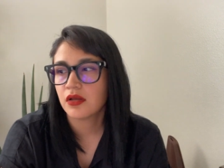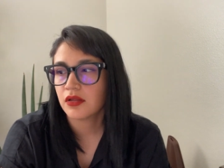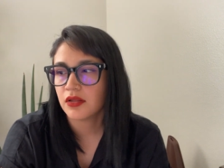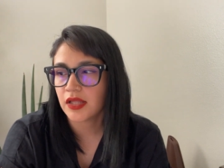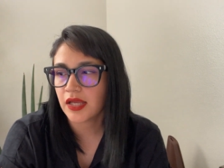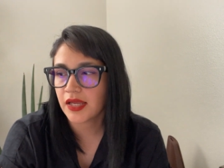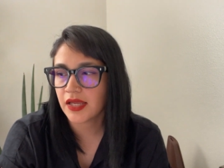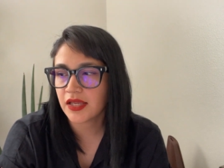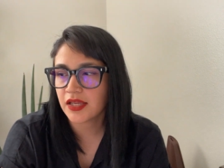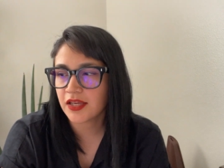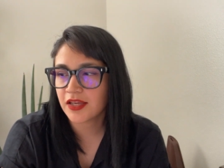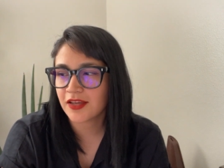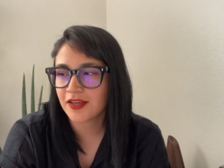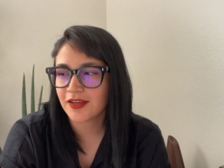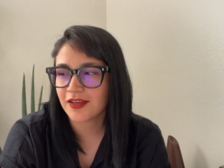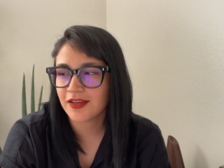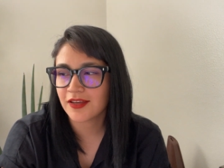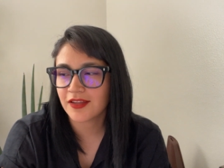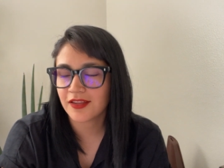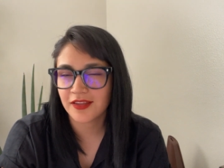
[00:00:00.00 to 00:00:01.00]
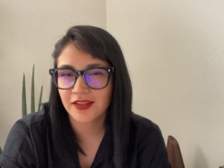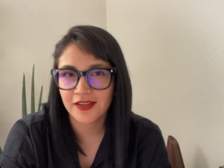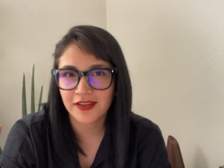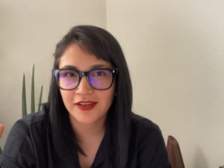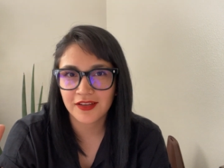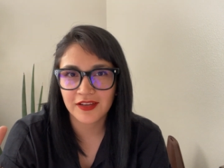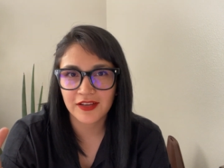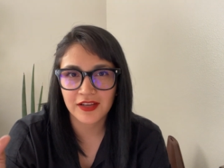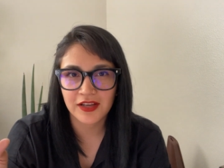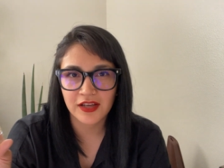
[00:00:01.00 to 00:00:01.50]
Like,
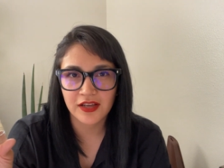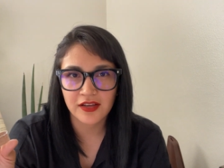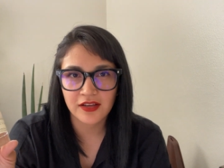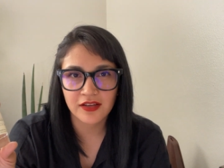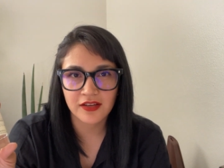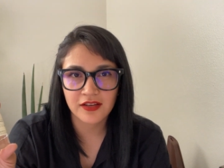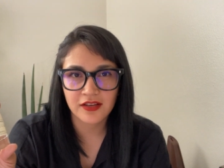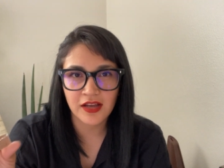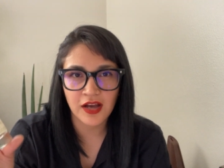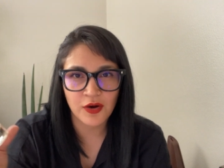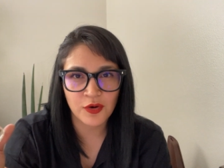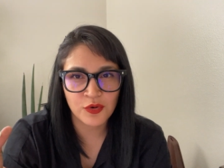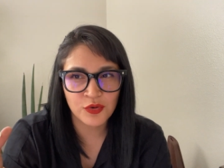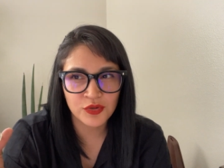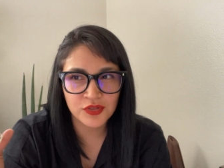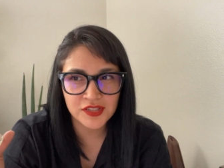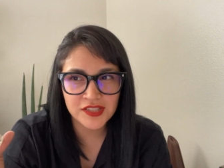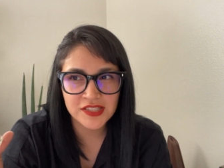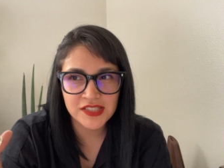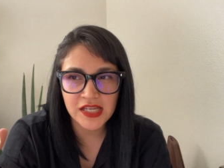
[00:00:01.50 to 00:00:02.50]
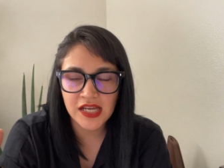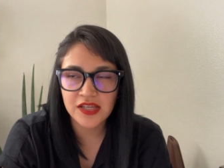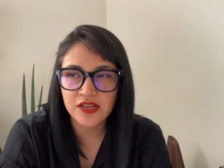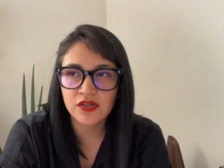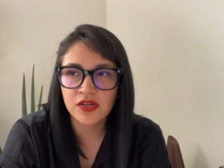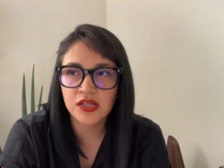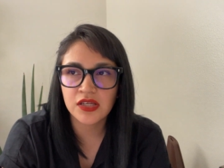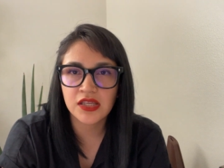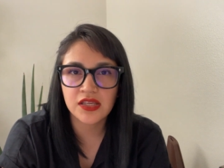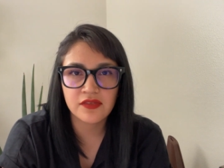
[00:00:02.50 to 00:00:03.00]
how cool is that?
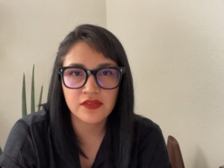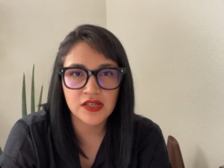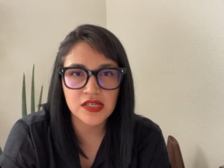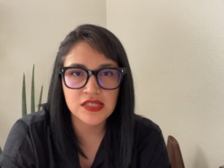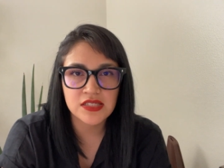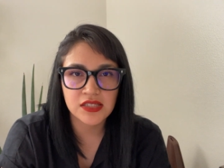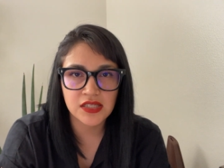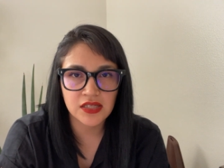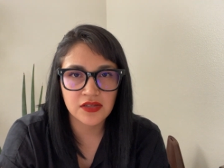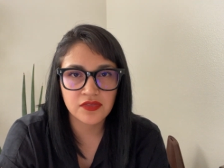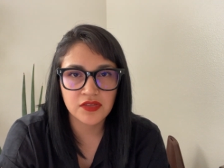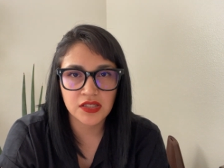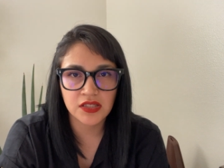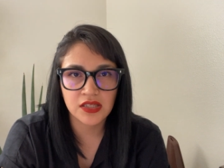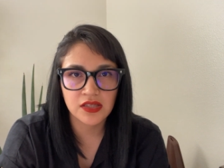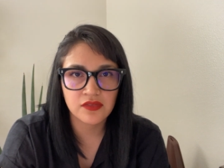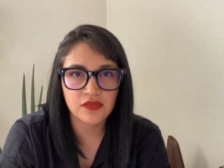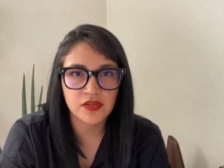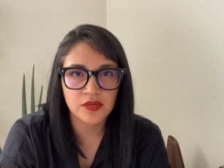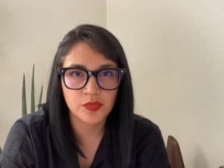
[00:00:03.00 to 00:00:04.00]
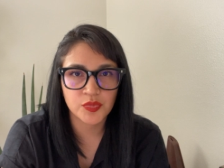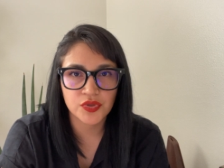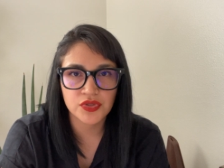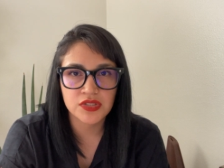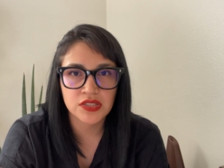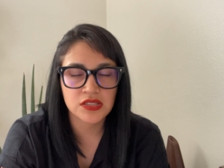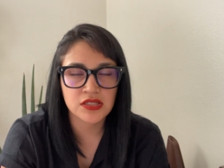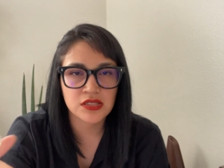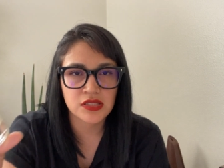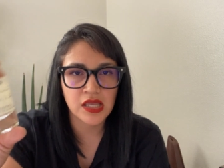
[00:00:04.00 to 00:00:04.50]
You can give it as a gift and give the
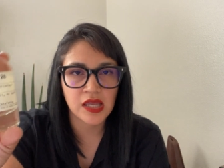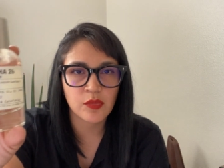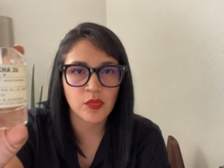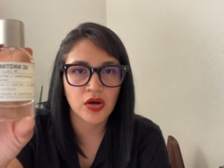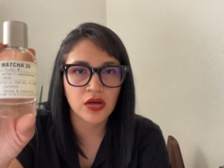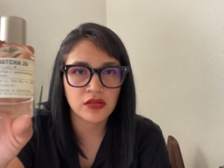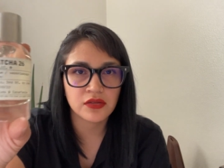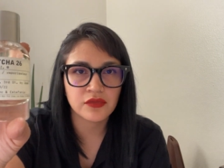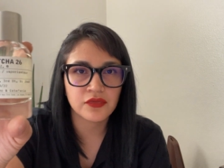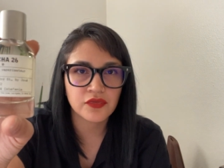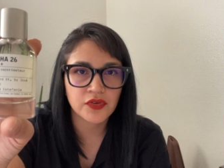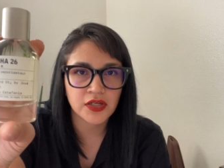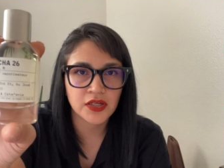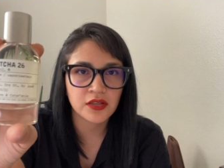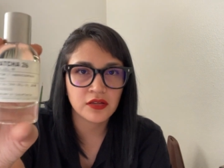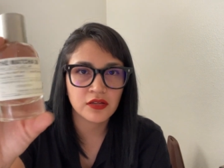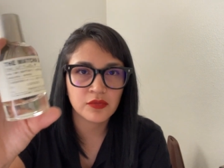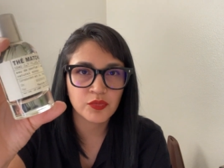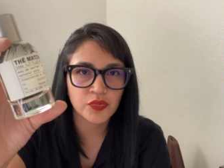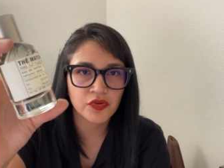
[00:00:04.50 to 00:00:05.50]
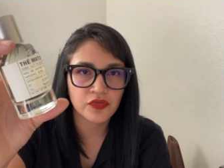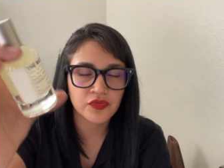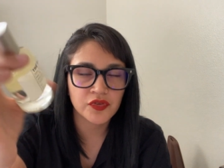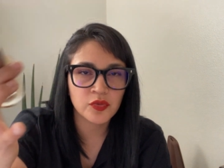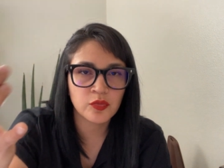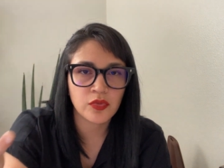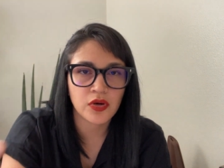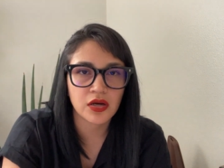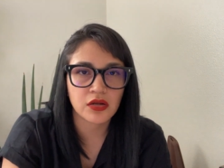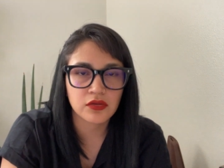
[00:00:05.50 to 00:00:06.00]
person's name on a freaking
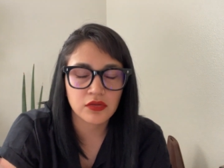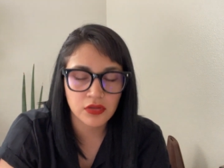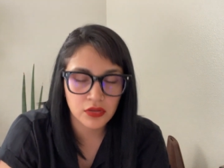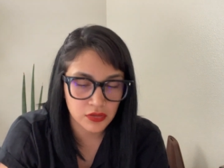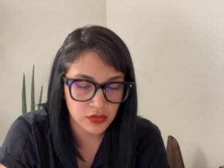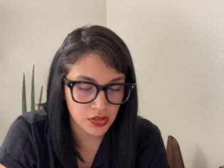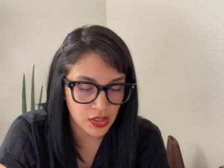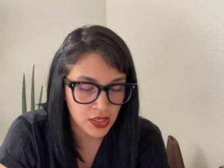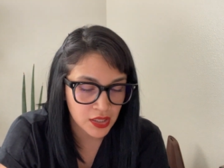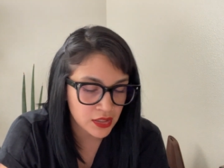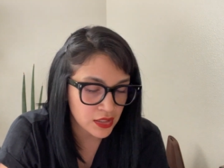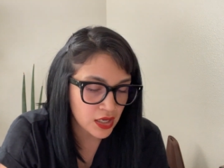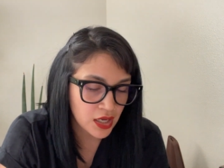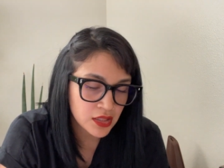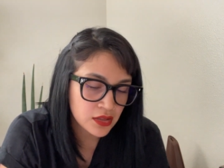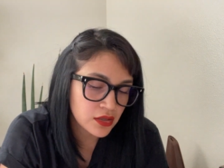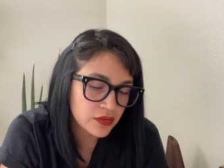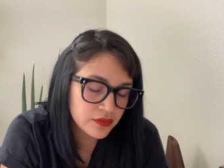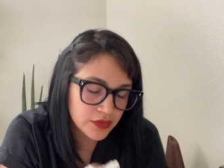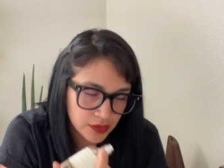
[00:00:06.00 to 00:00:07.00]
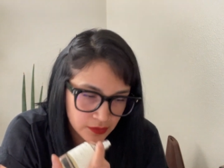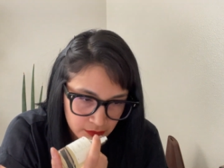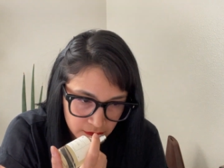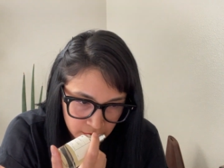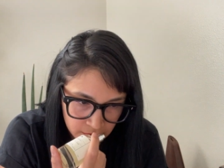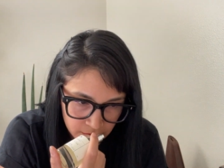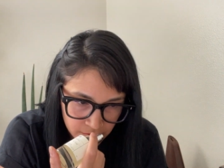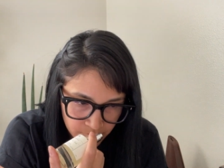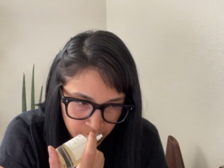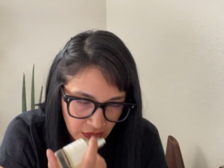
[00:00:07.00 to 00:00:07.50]
perfume bottle. And I love it.
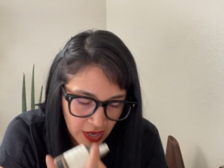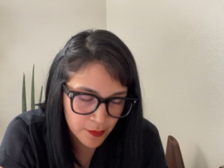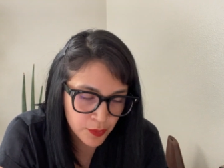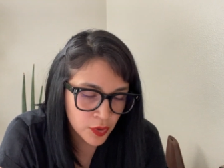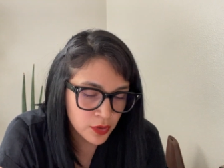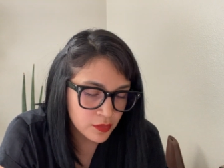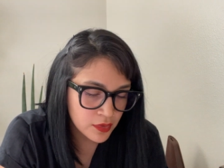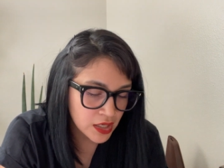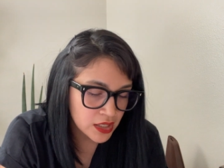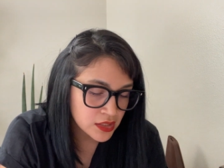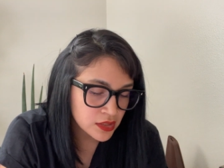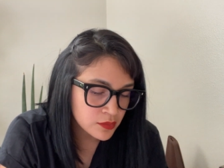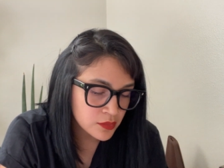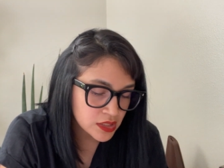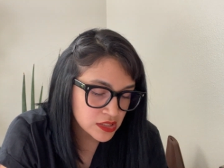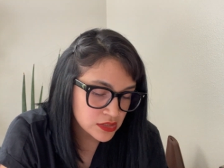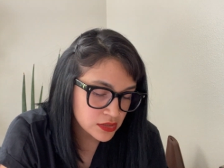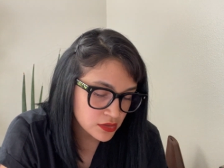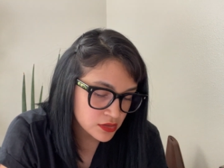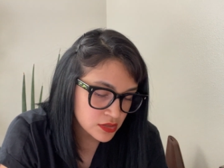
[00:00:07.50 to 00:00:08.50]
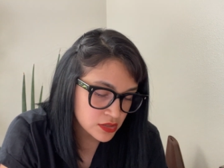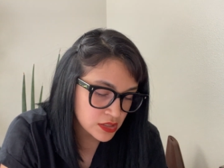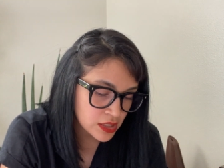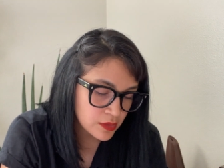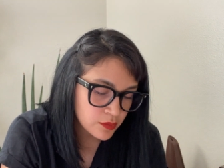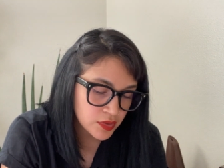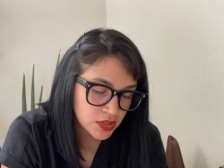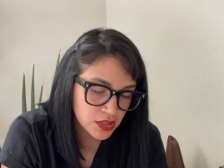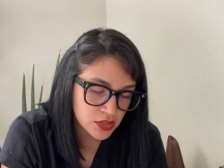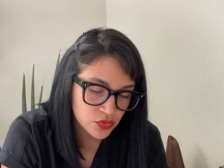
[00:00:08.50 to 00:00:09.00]
I put mine and my son's
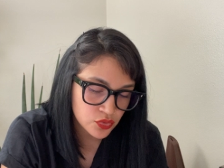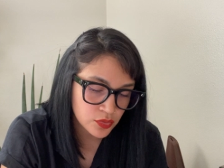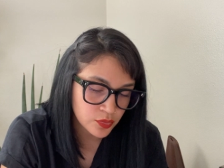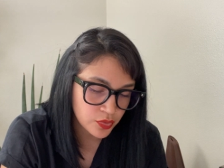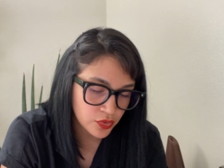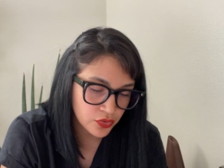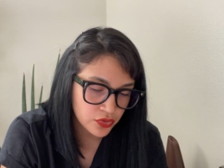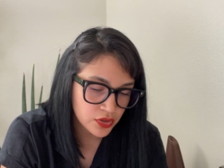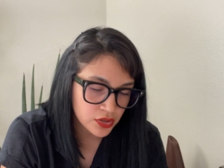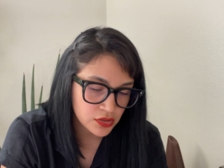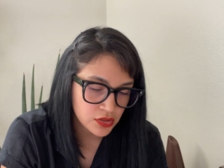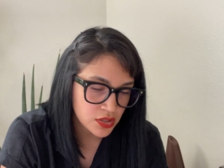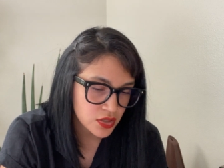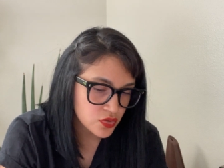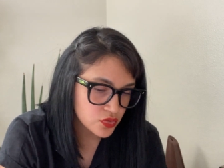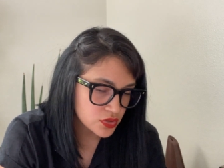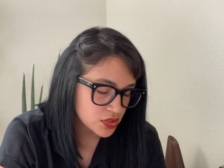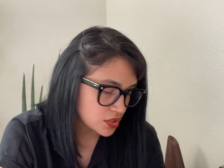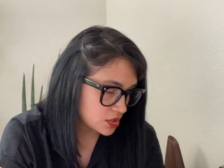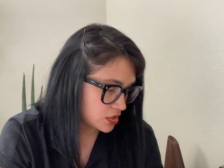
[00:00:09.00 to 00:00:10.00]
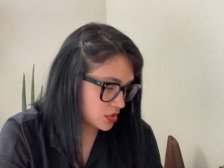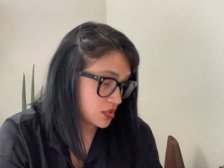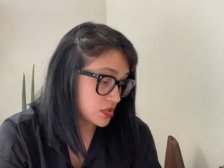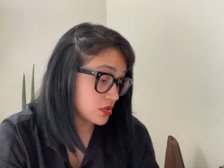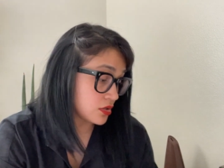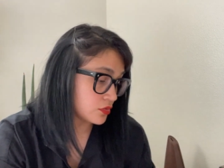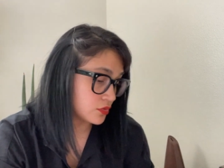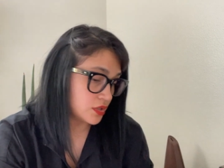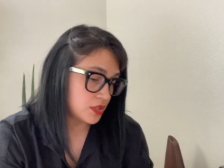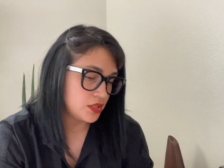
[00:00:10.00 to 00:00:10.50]
name because we're both going to use it. He's
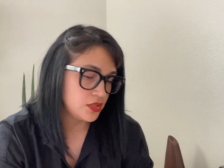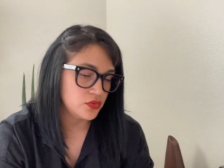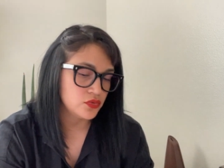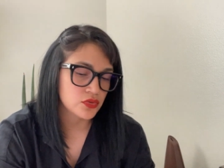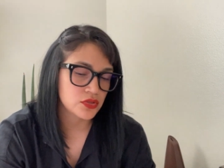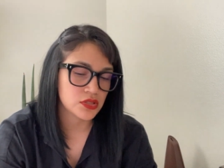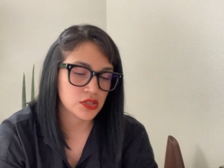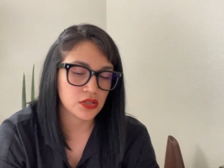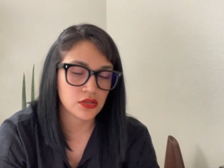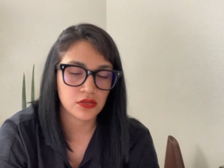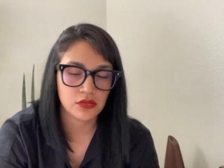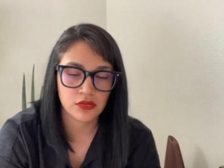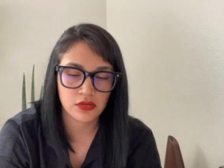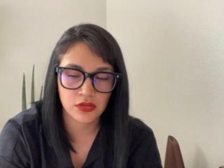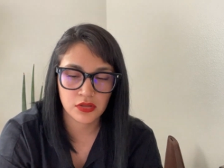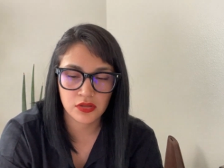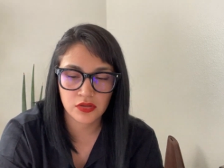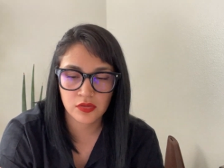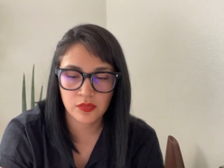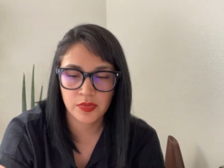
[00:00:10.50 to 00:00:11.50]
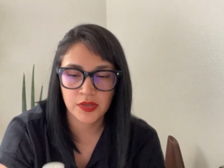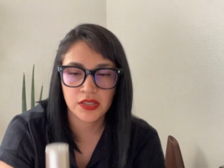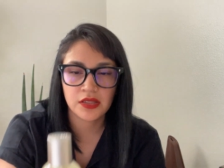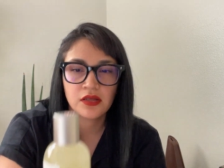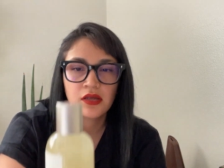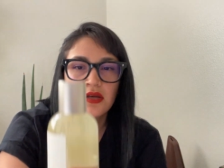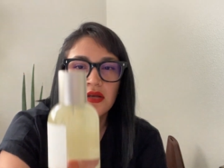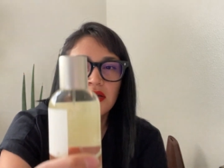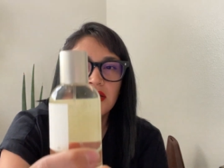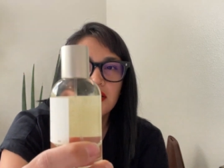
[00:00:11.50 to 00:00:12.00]
already used it a little bit.